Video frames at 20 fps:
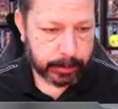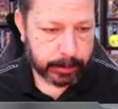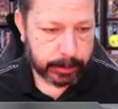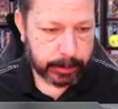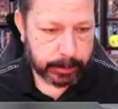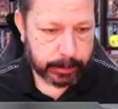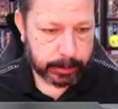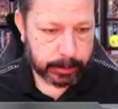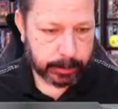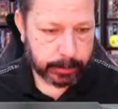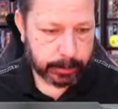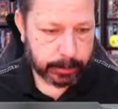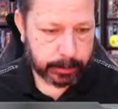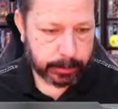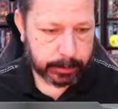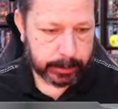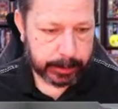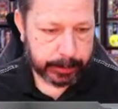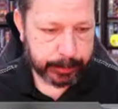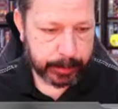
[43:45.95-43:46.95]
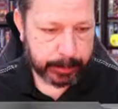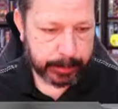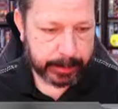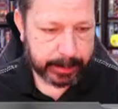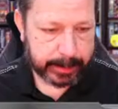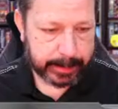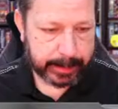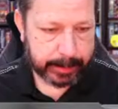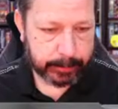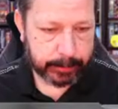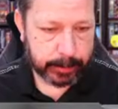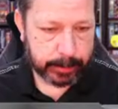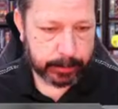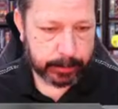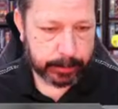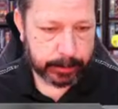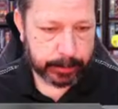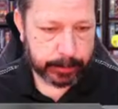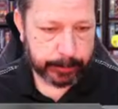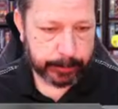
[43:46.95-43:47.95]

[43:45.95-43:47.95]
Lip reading: So that's probably in downloads.